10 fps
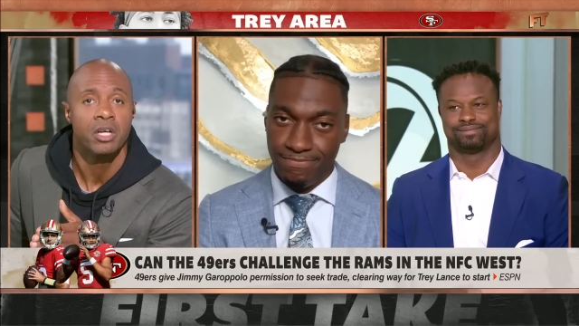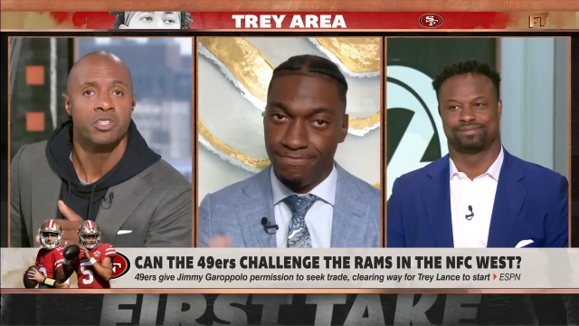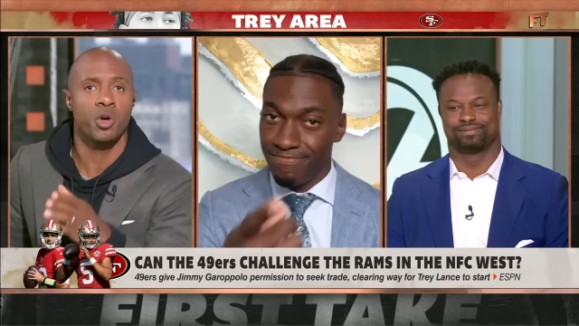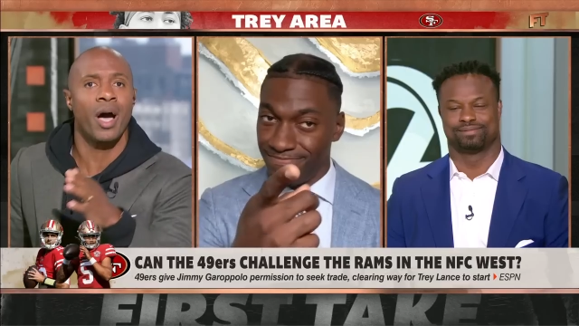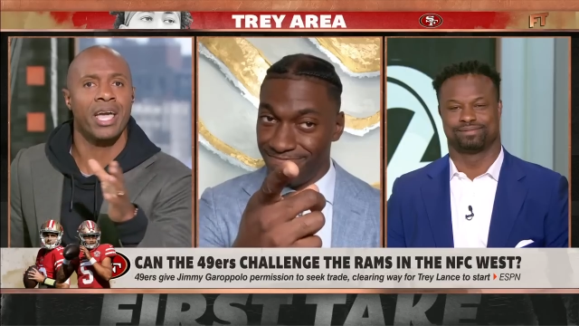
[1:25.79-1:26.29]

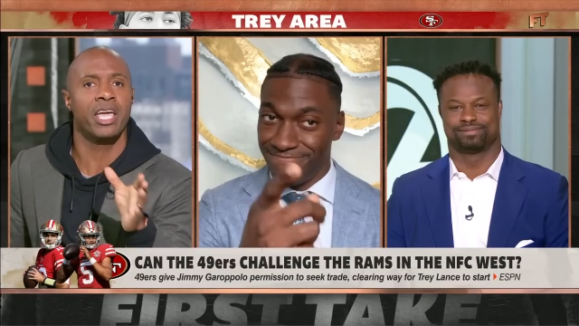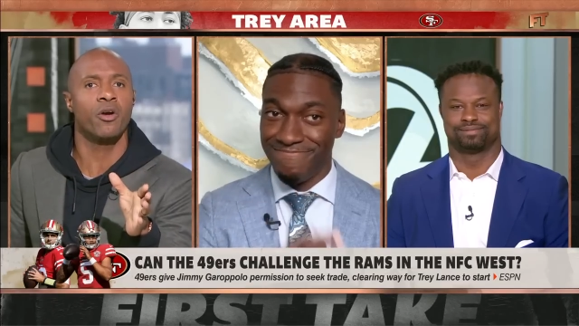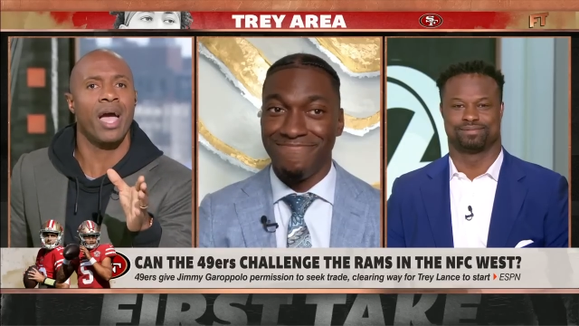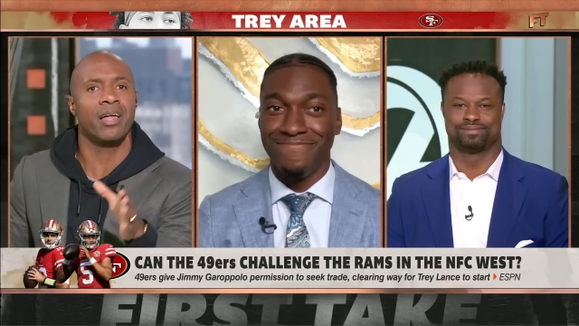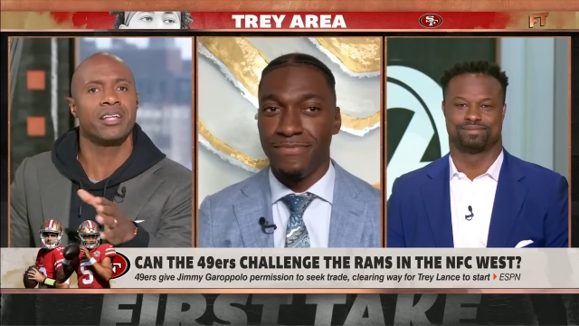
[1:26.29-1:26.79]
Speaker 1: So I
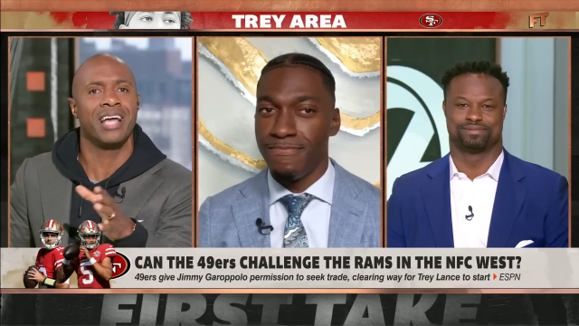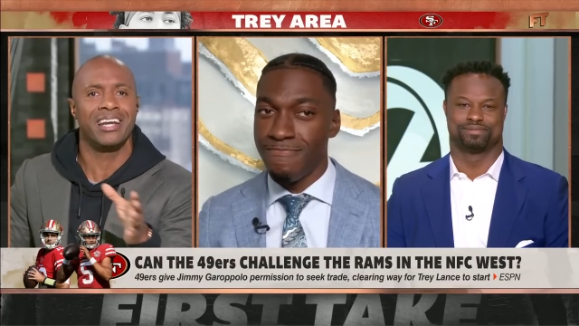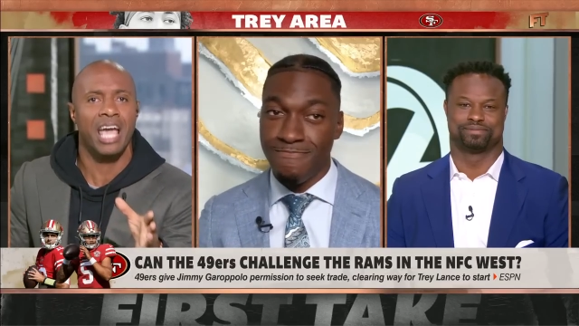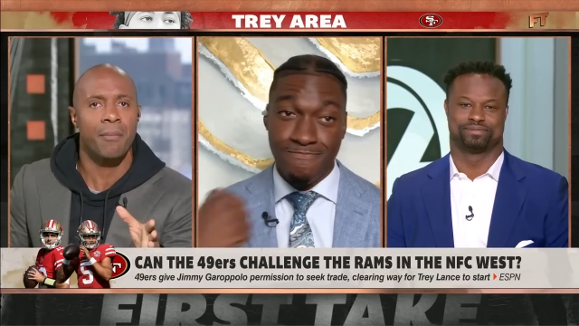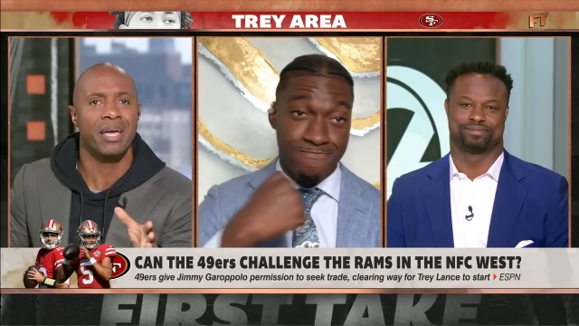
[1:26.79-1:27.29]
hear how the
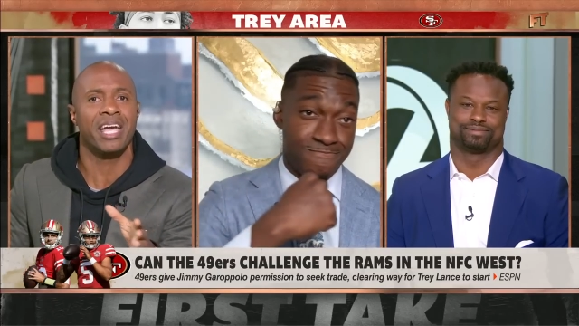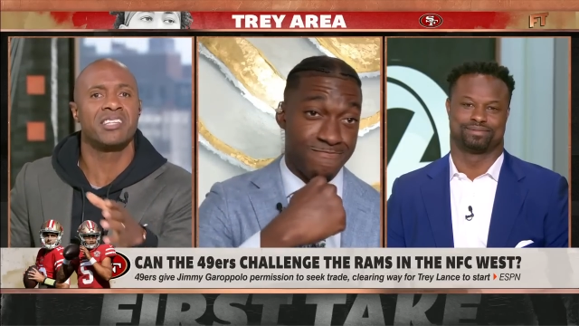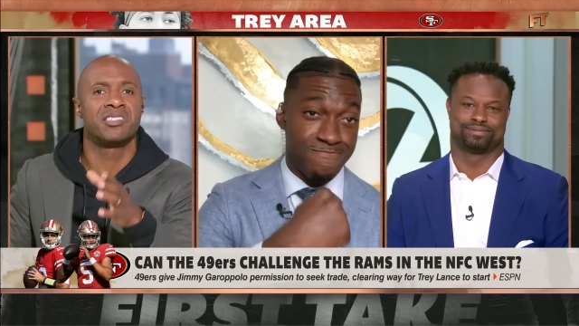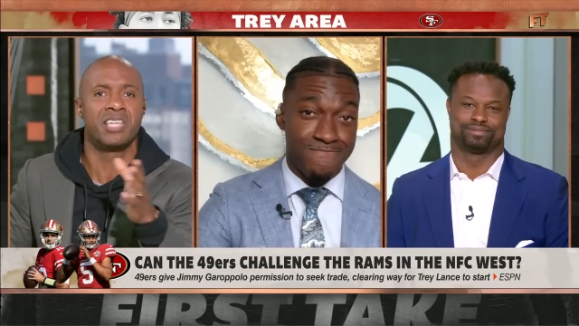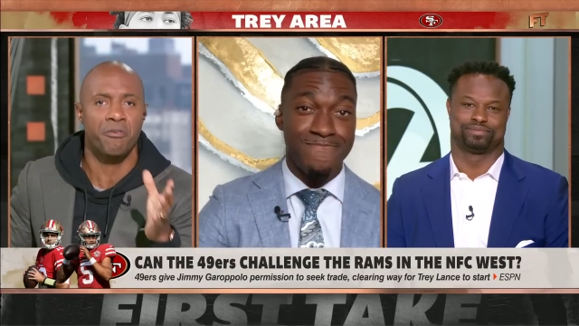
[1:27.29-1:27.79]
dynamic
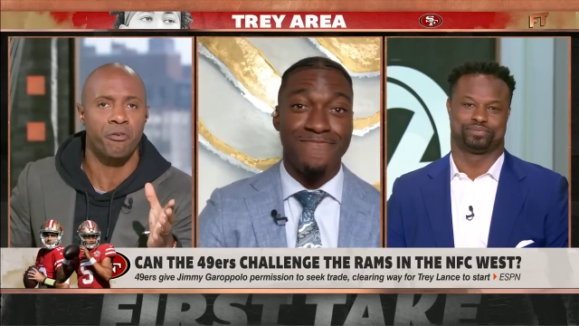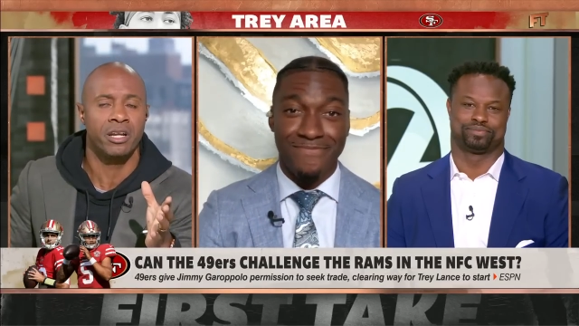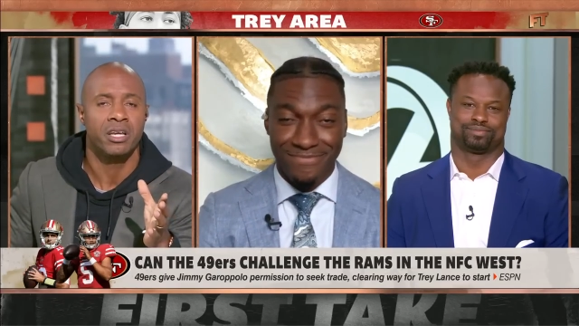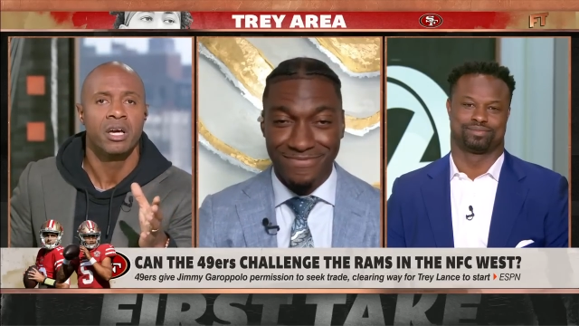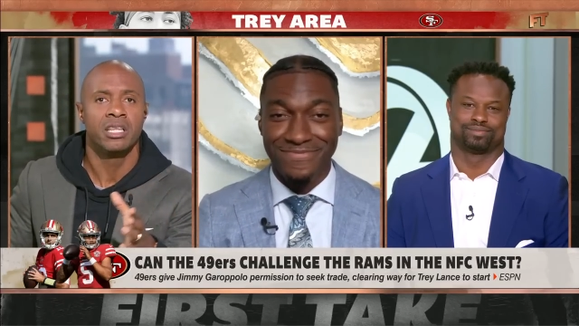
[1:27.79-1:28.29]
is different
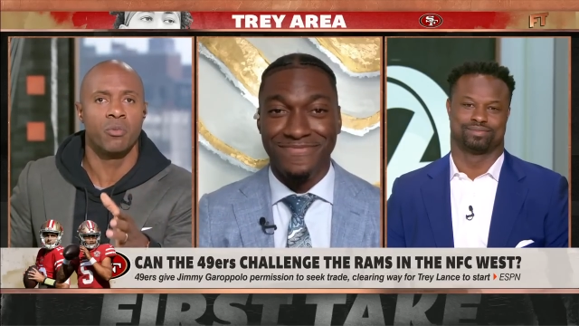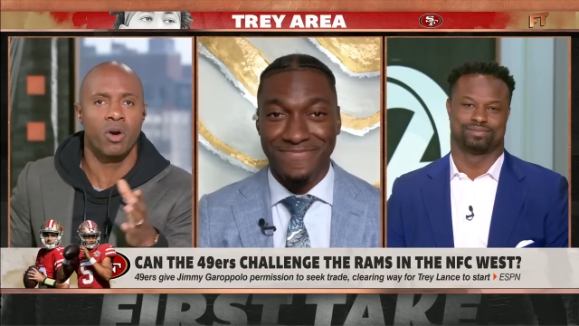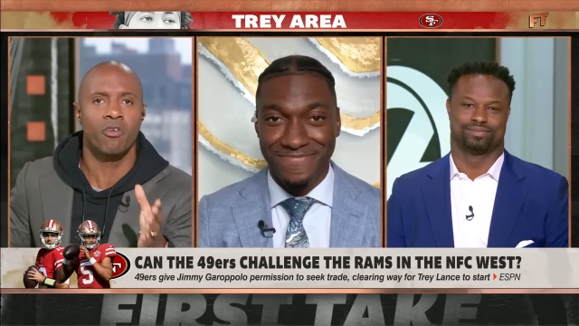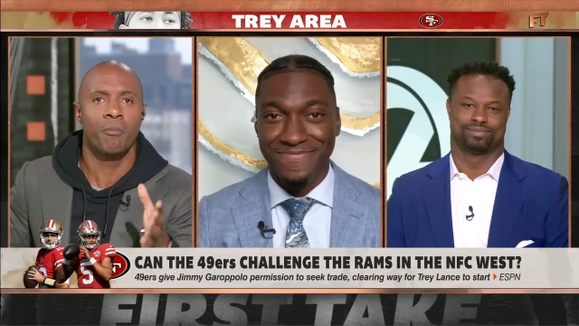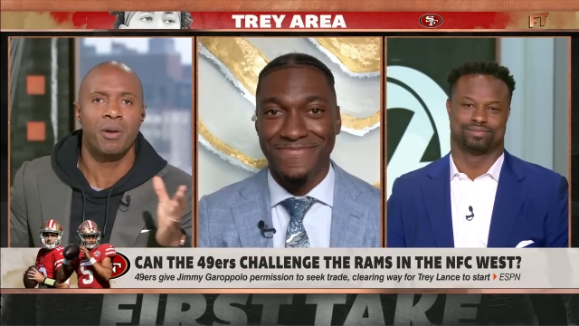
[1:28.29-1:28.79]
than
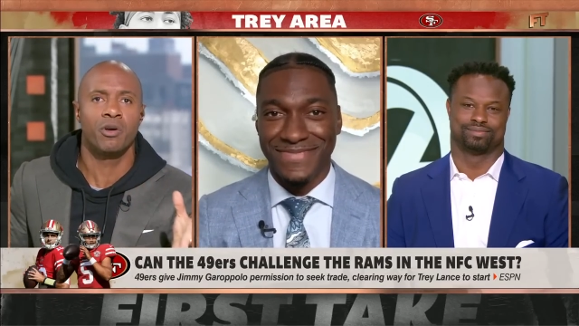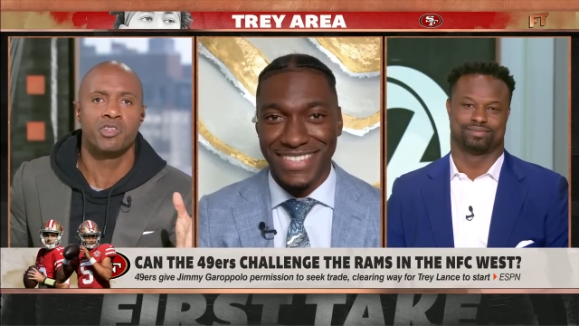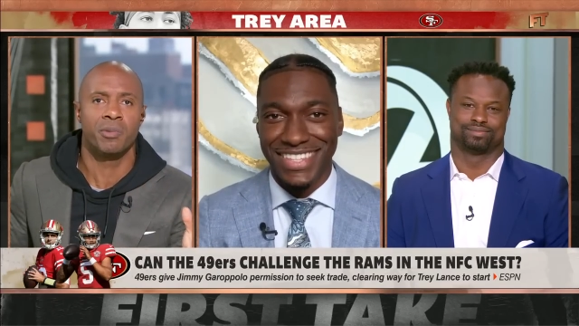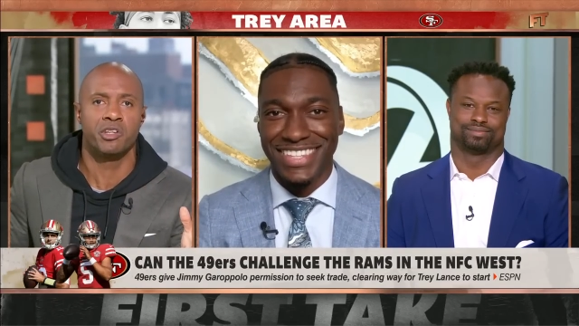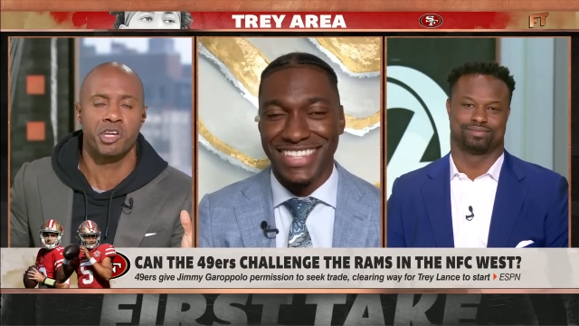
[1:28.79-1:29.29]
what it would be with
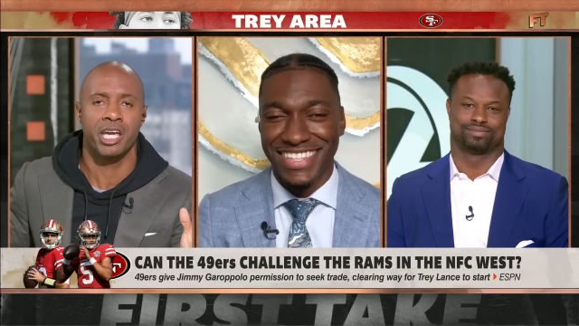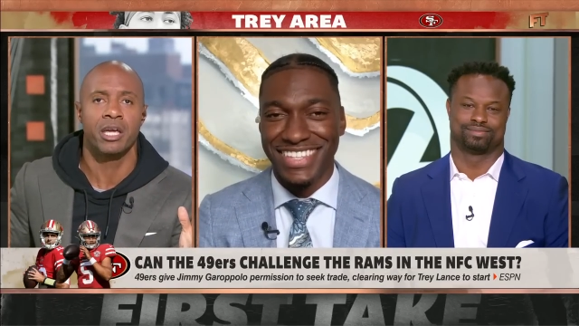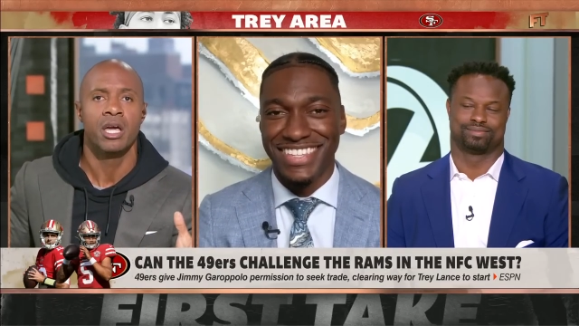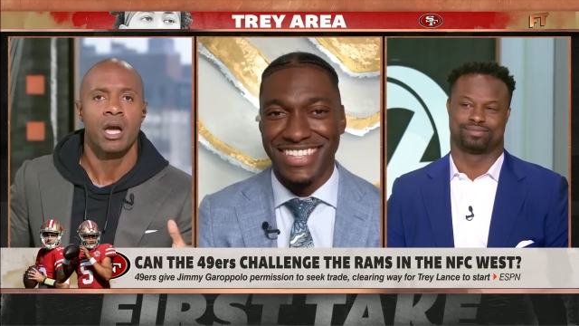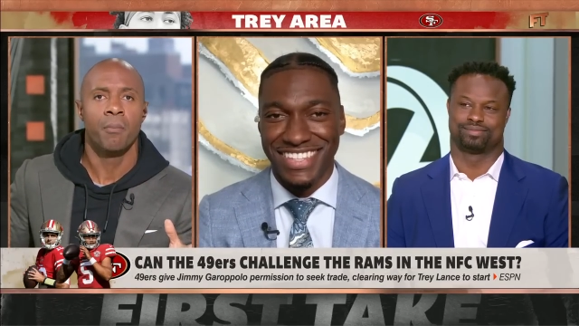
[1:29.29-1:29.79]
Jimmy G.
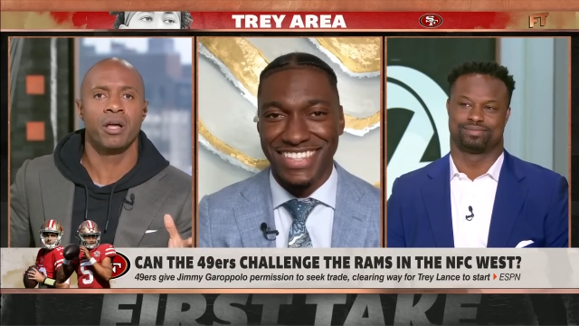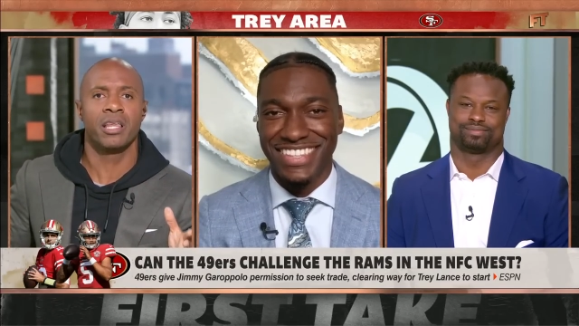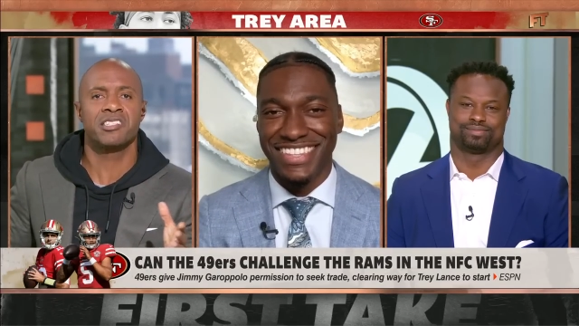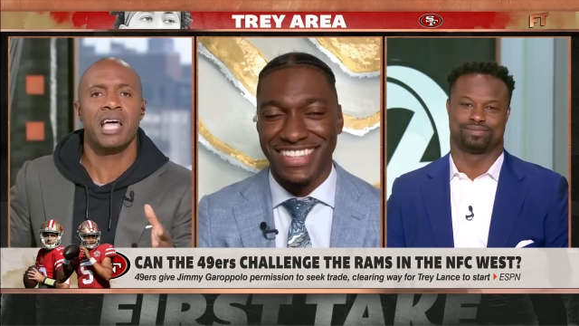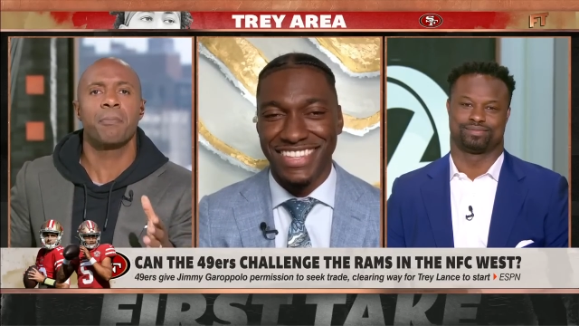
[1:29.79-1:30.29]
But
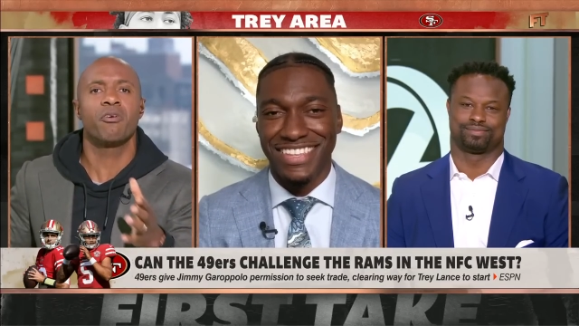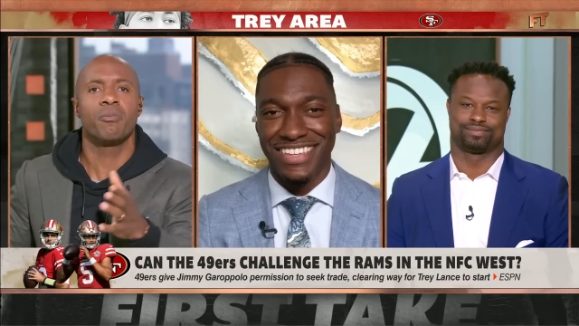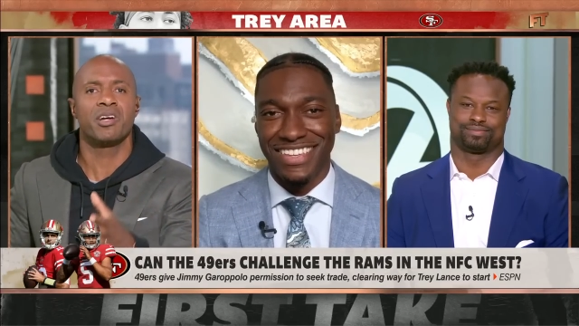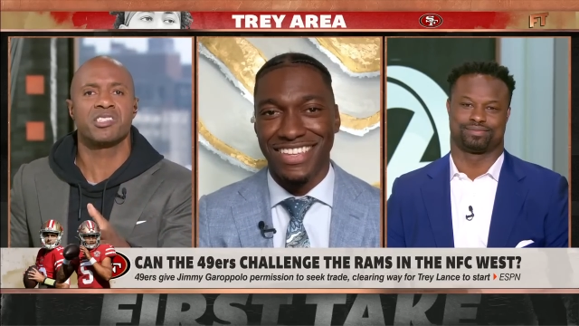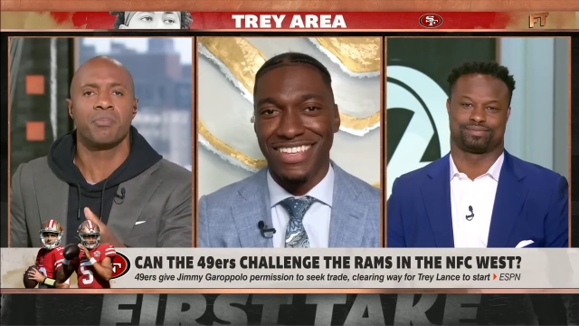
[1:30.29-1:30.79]
let's not be
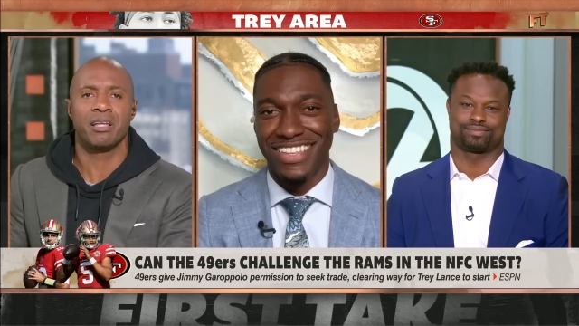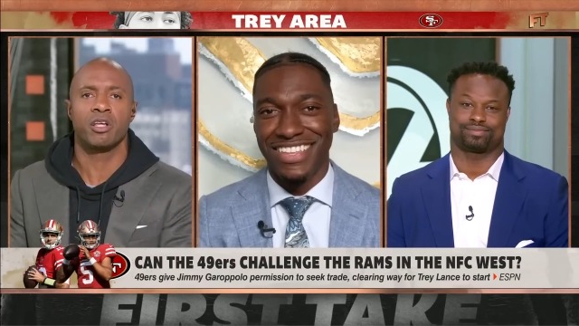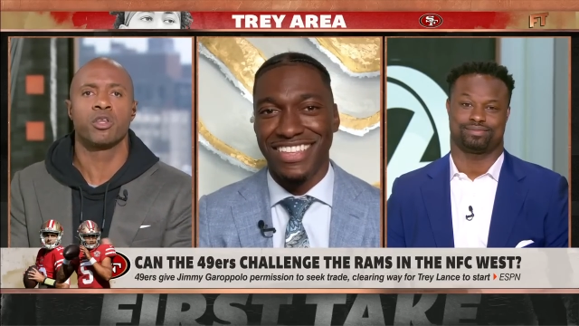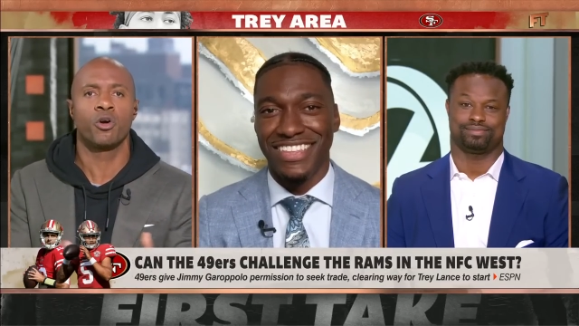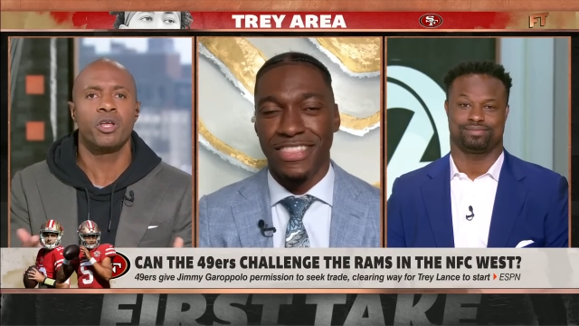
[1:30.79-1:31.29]
remiss about the
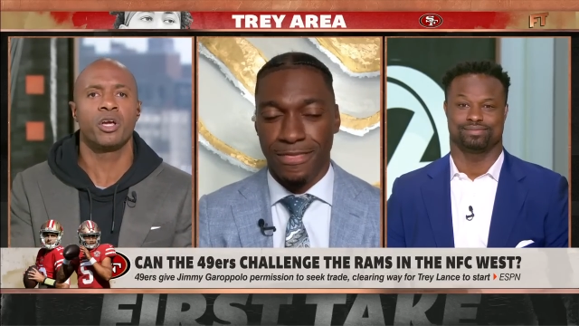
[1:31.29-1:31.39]
learning